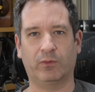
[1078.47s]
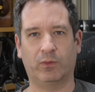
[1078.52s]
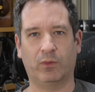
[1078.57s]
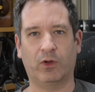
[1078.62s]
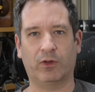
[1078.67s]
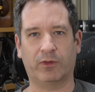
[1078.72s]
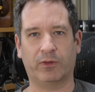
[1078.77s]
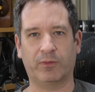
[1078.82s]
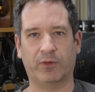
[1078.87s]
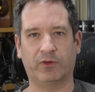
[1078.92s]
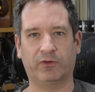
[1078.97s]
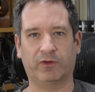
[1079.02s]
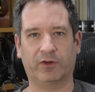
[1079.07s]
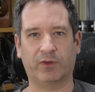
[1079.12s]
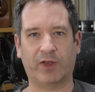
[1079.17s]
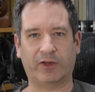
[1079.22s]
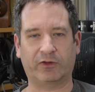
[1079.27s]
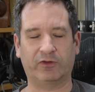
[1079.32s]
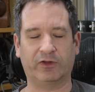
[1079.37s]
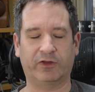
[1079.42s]
what the
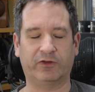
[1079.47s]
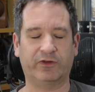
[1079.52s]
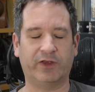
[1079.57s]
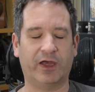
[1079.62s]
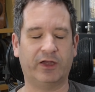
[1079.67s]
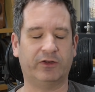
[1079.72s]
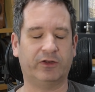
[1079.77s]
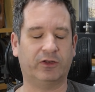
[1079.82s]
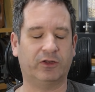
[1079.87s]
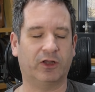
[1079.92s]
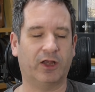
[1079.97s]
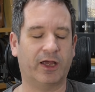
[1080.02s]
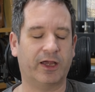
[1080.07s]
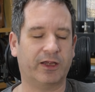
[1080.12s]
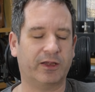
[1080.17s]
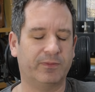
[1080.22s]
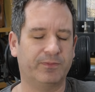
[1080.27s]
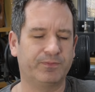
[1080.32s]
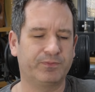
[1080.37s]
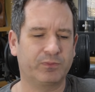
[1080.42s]
music actually sounded
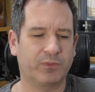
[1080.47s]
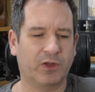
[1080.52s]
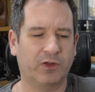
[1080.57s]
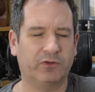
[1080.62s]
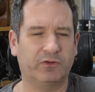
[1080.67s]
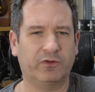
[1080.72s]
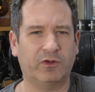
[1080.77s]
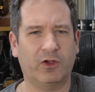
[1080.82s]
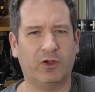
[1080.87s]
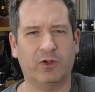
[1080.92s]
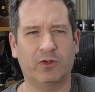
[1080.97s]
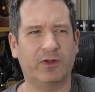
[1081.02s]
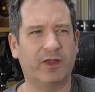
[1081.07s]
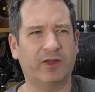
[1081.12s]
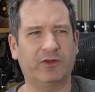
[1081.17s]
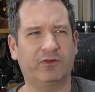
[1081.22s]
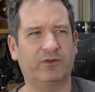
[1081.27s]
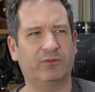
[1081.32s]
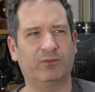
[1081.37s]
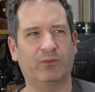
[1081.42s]
like. So
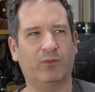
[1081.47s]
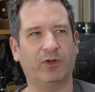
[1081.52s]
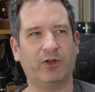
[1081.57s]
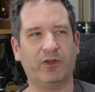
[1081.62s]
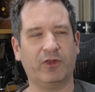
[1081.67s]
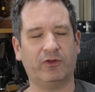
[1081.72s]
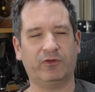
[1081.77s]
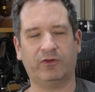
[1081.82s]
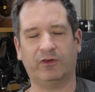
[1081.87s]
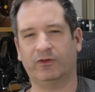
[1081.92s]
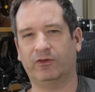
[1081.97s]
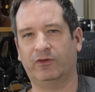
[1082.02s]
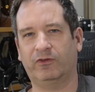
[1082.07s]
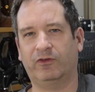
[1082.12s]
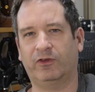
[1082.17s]
it's one of those things.